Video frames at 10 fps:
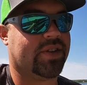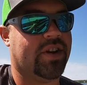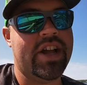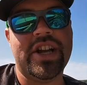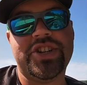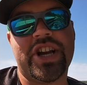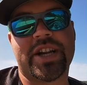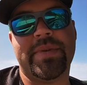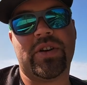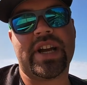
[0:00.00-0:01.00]
So check
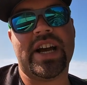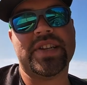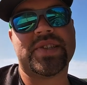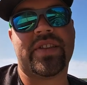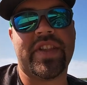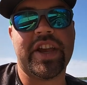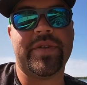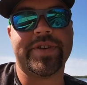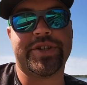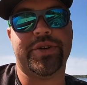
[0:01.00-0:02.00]
them out, guys. Thank
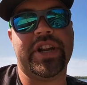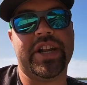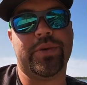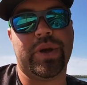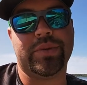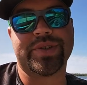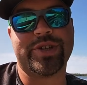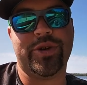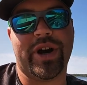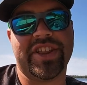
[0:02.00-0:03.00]
you for tuning in. We will
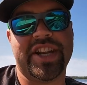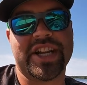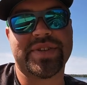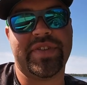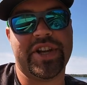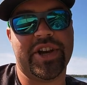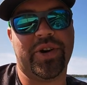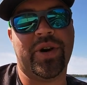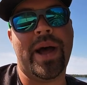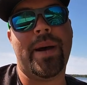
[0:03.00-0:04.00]
see you on the next video.